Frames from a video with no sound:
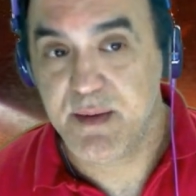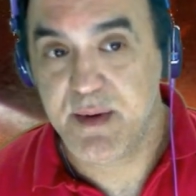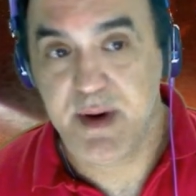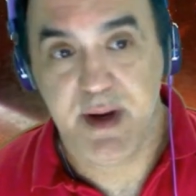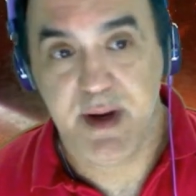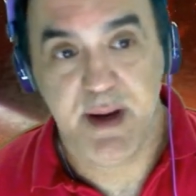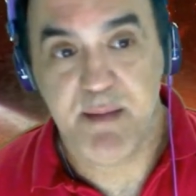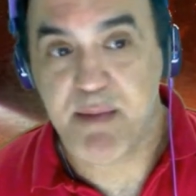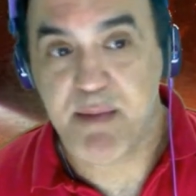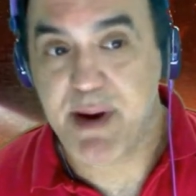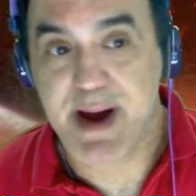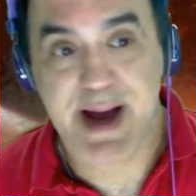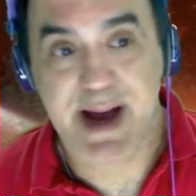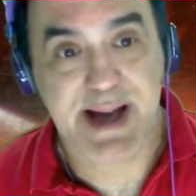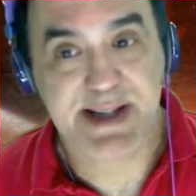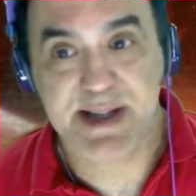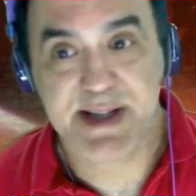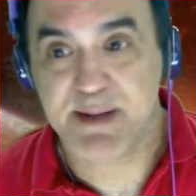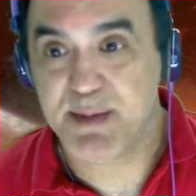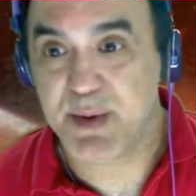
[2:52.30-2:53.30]

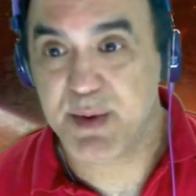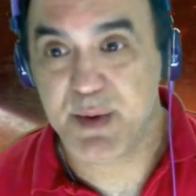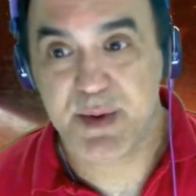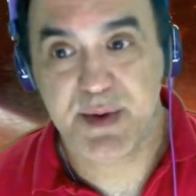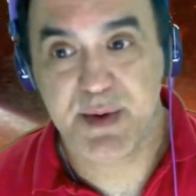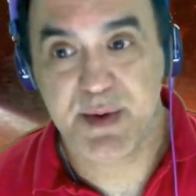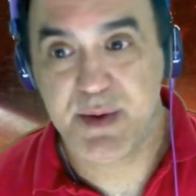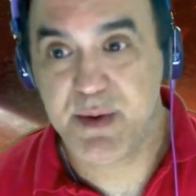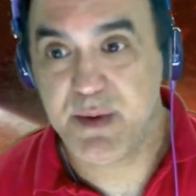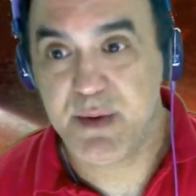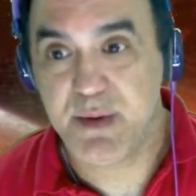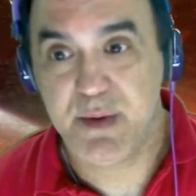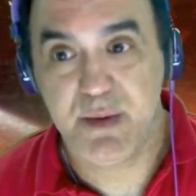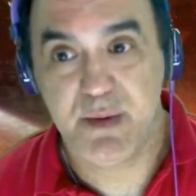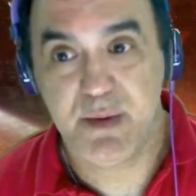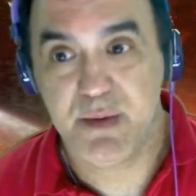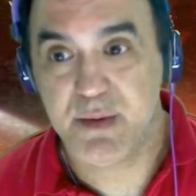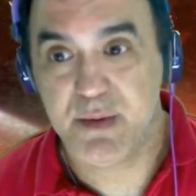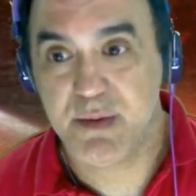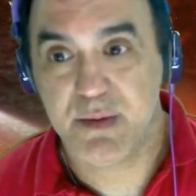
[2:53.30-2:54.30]
impossible
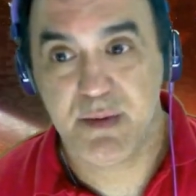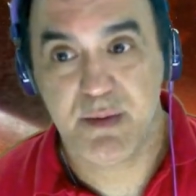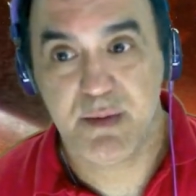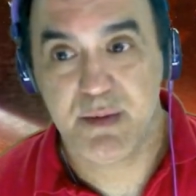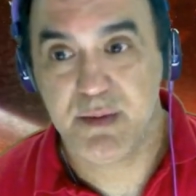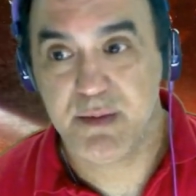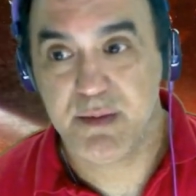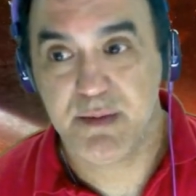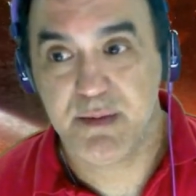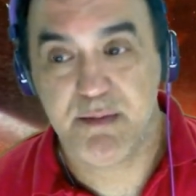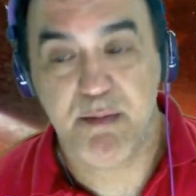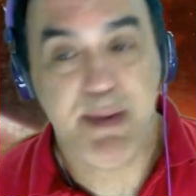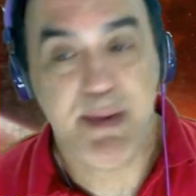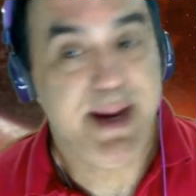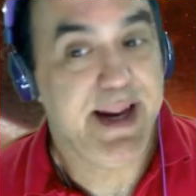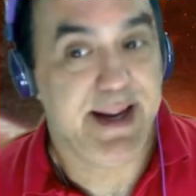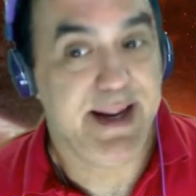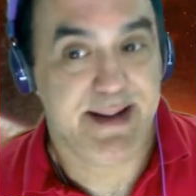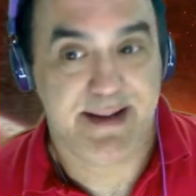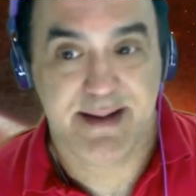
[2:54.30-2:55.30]
to
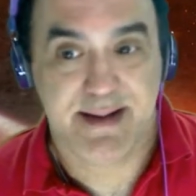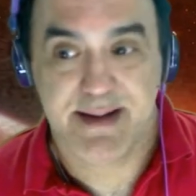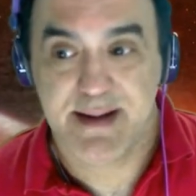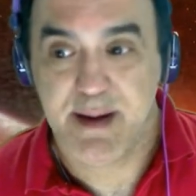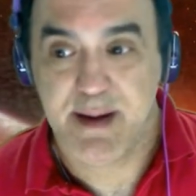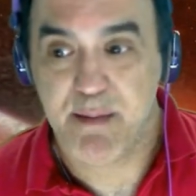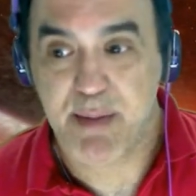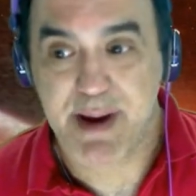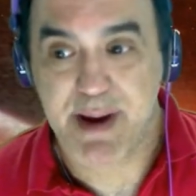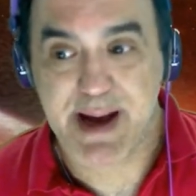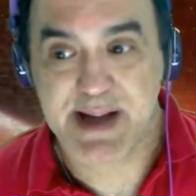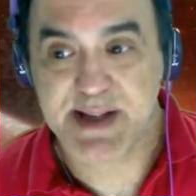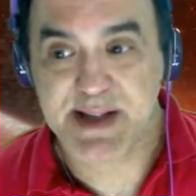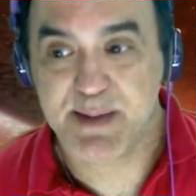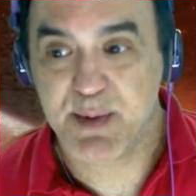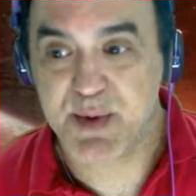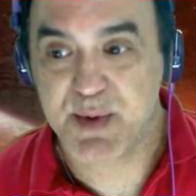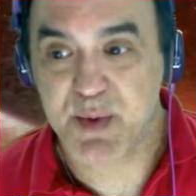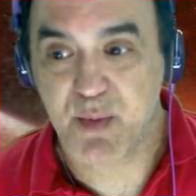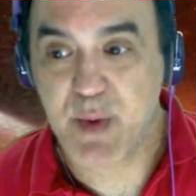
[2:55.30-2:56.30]
beat,
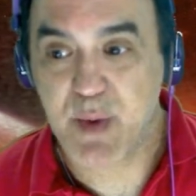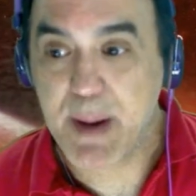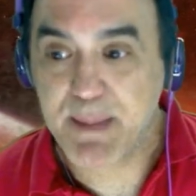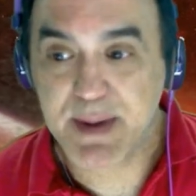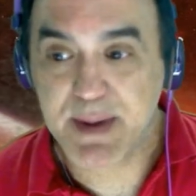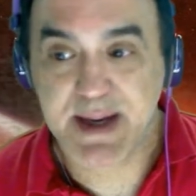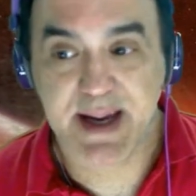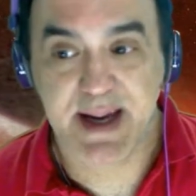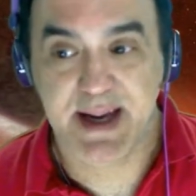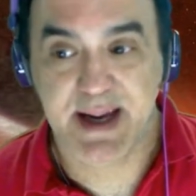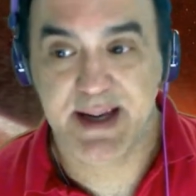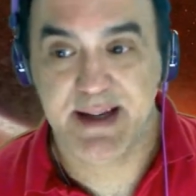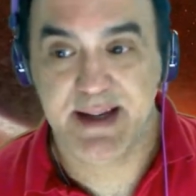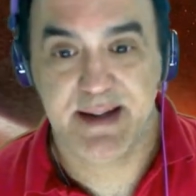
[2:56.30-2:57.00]
impossible to replicate.